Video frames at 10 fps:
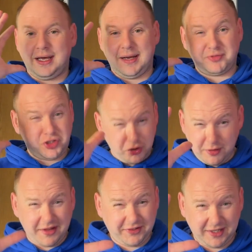I'm sure
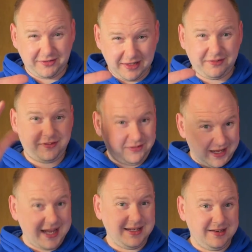this exists
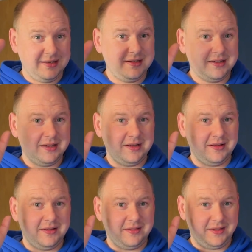in
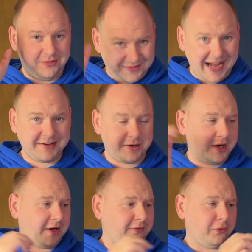the standard
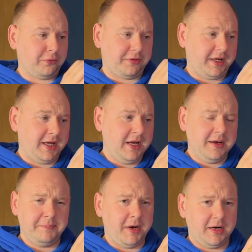X Fold 3,
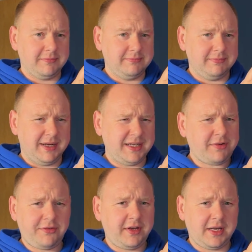but I've never
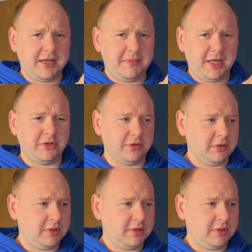seen it in the menu.